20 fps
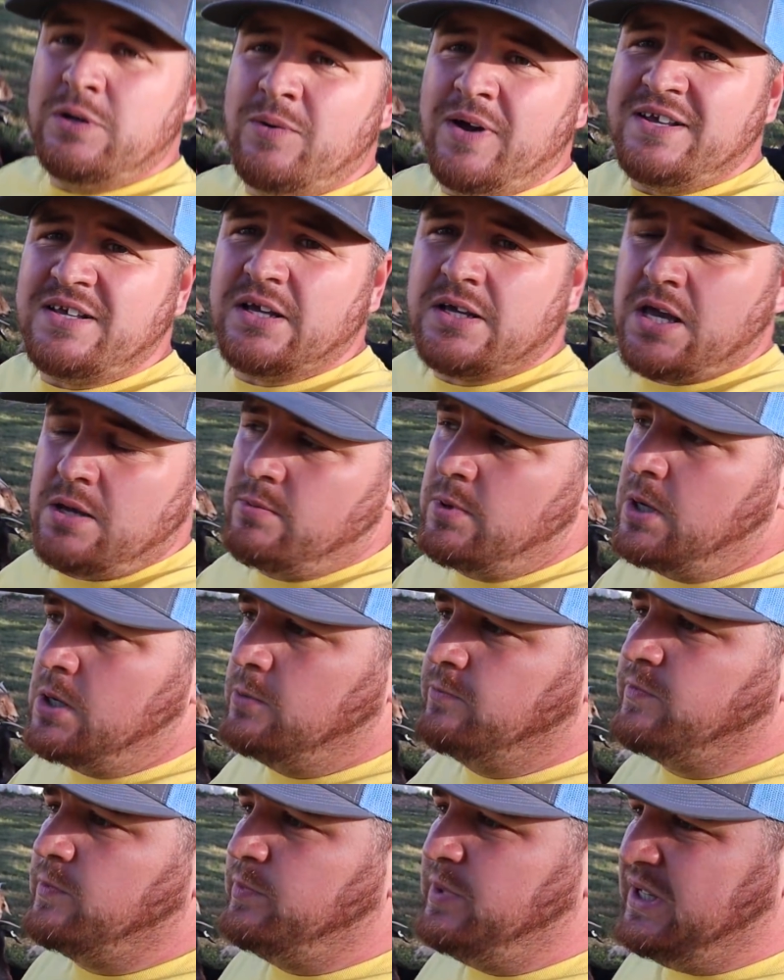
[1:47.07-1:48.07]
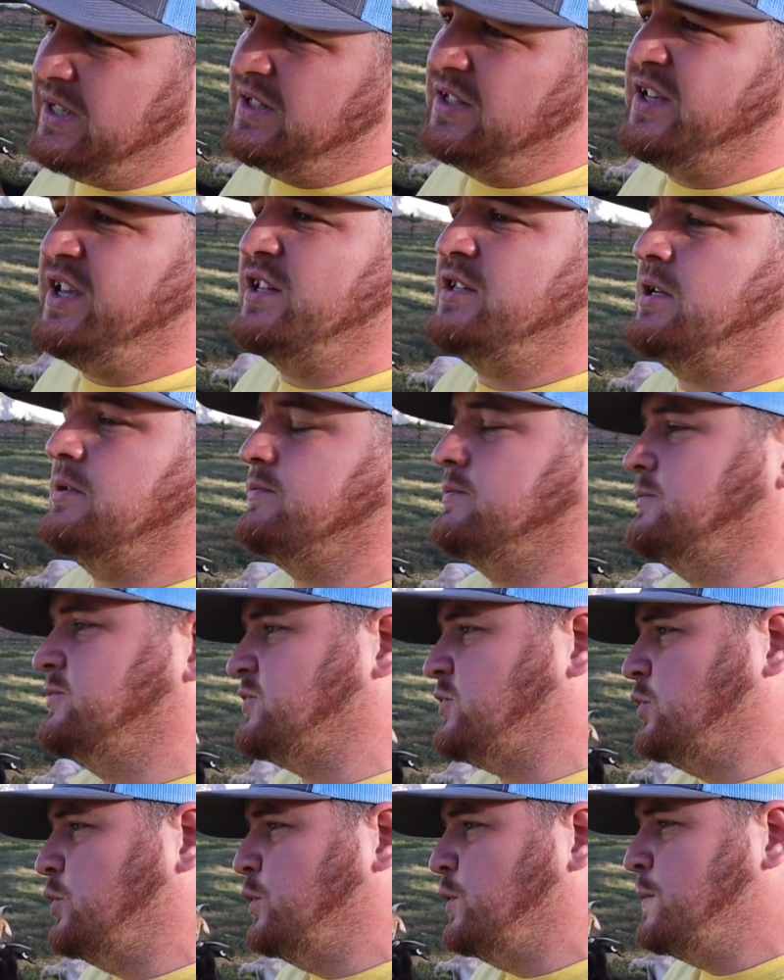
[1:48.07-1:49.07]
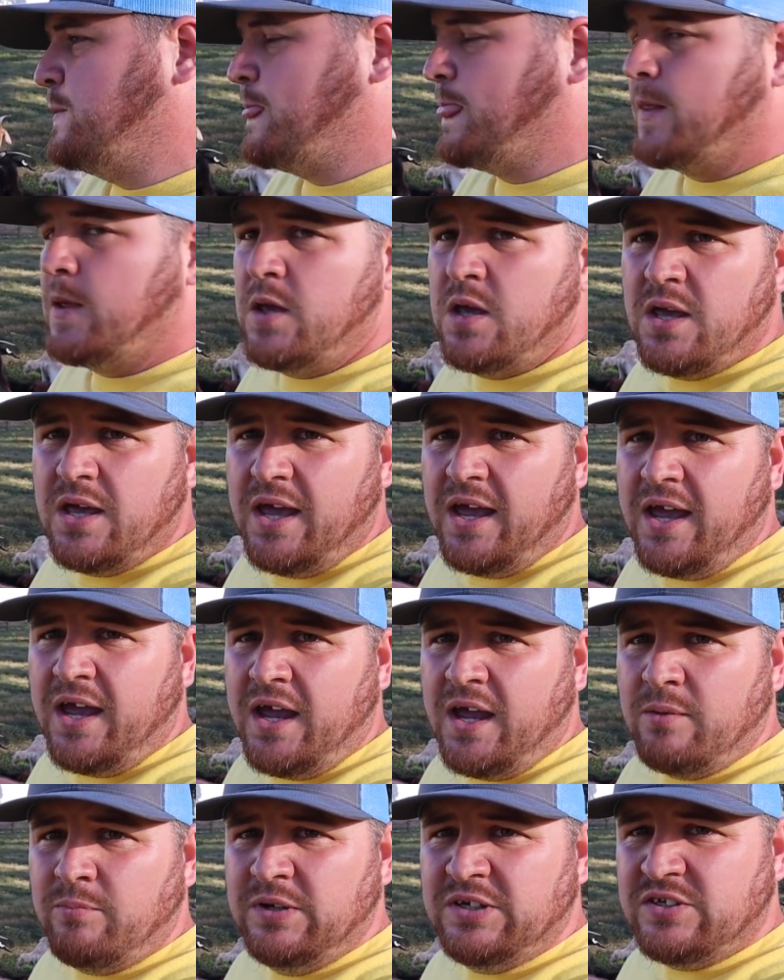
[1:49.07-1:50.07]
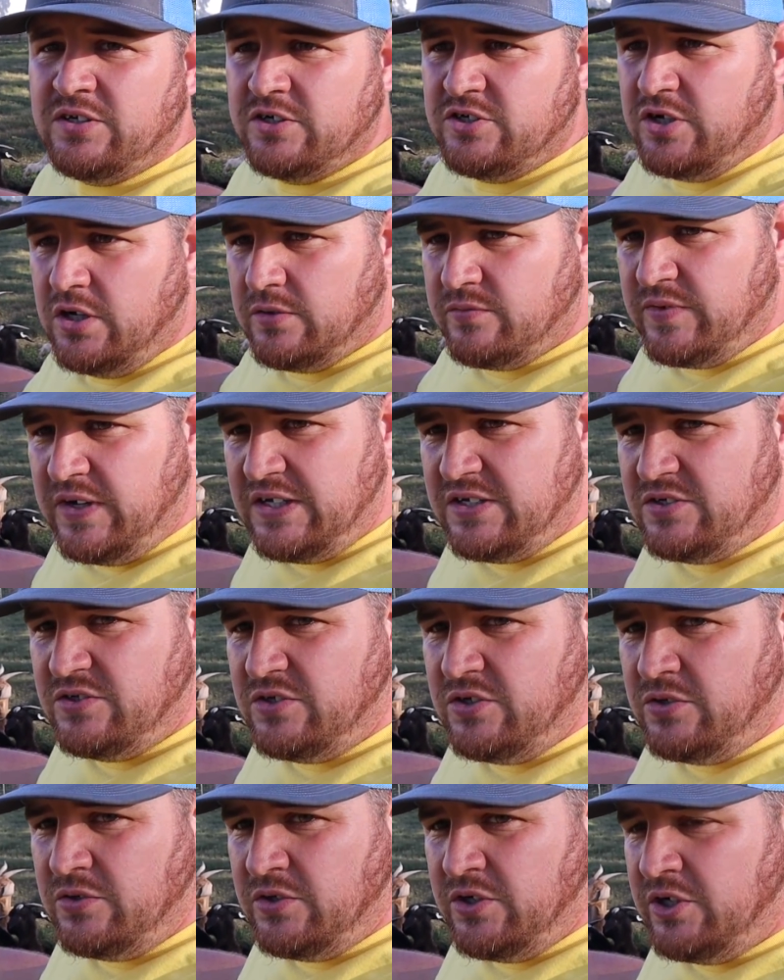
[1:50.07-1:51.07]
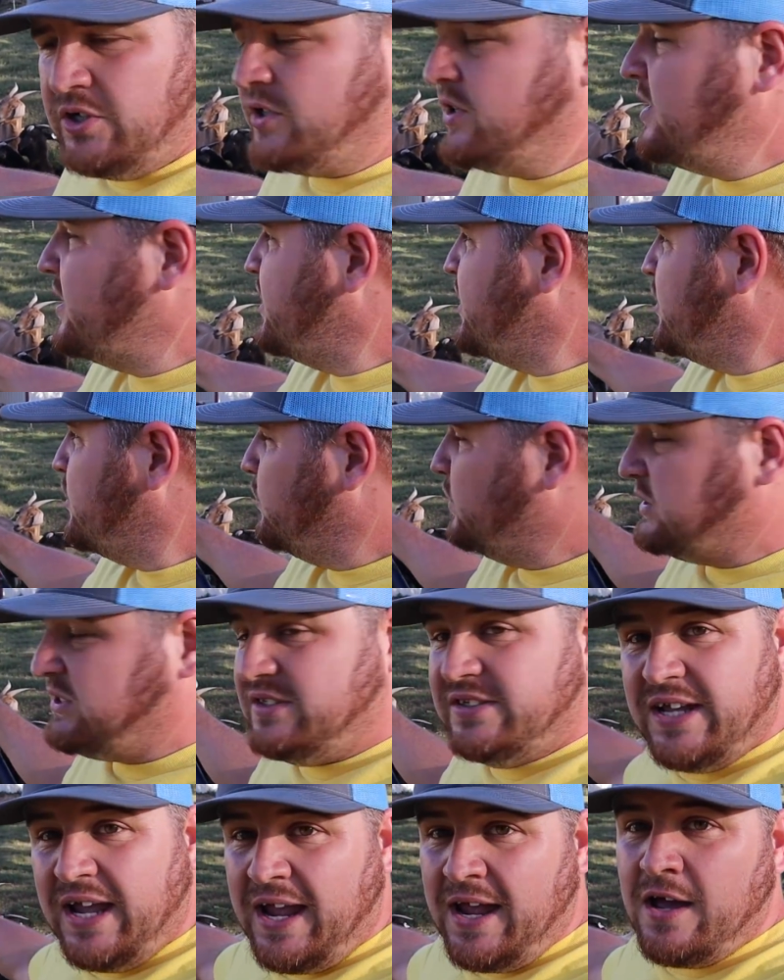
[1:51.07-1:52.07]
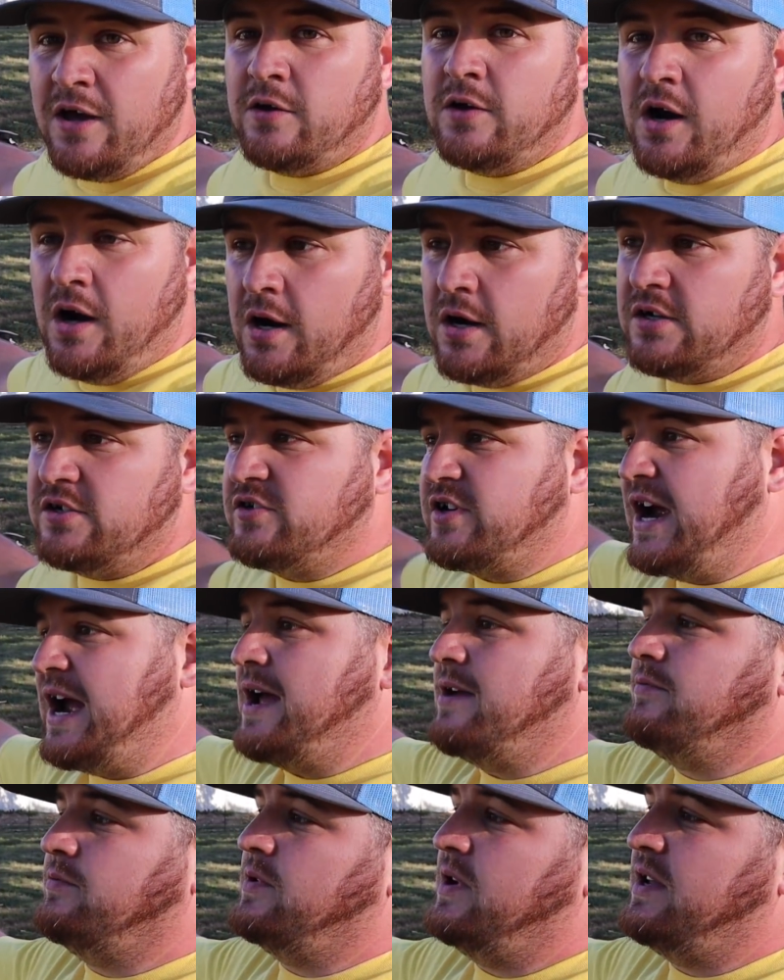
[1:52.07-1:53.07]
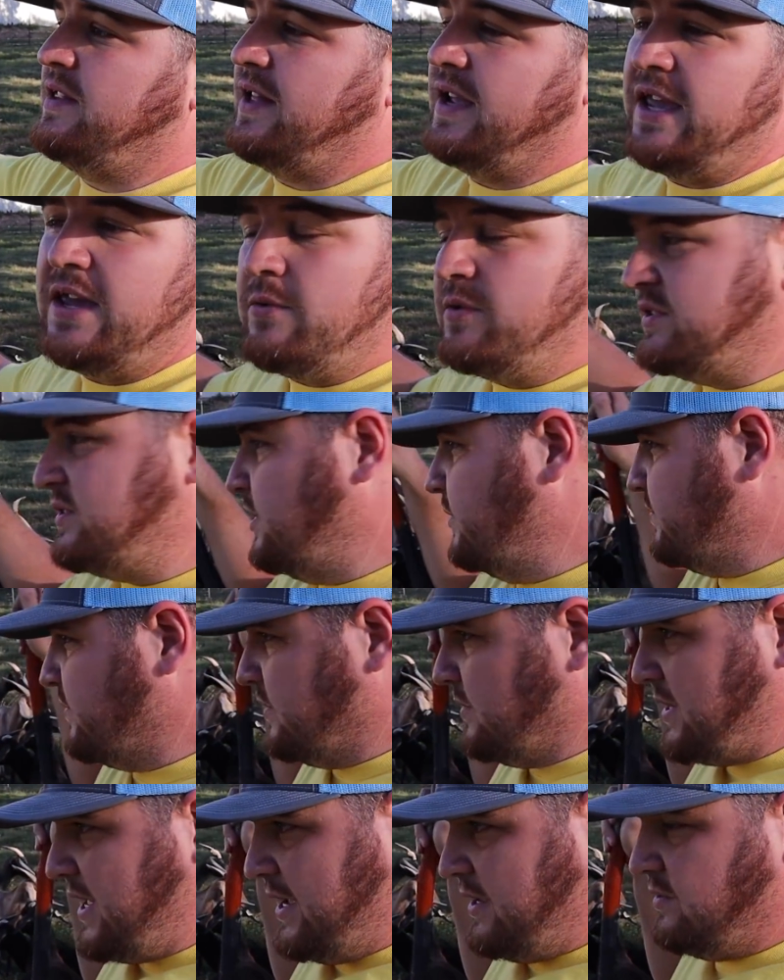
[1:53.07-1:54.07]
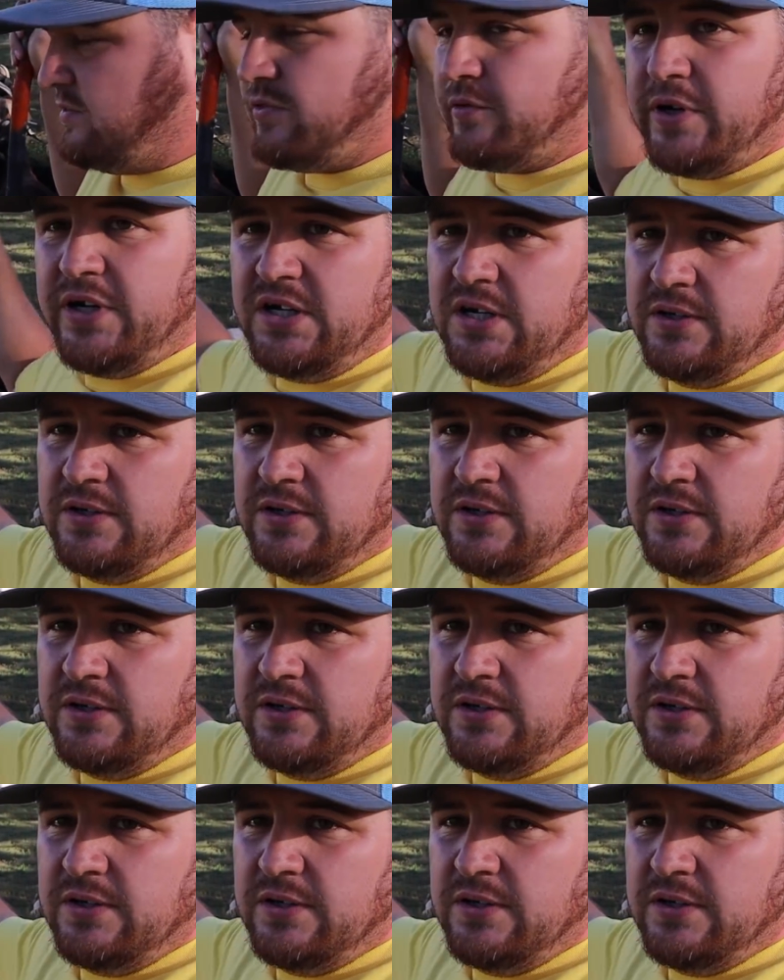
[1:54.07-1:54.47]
anyways, I come home from picking the kids up from school, and Mr. Jerkface Jr. was down our driveway. Like, he was over like 3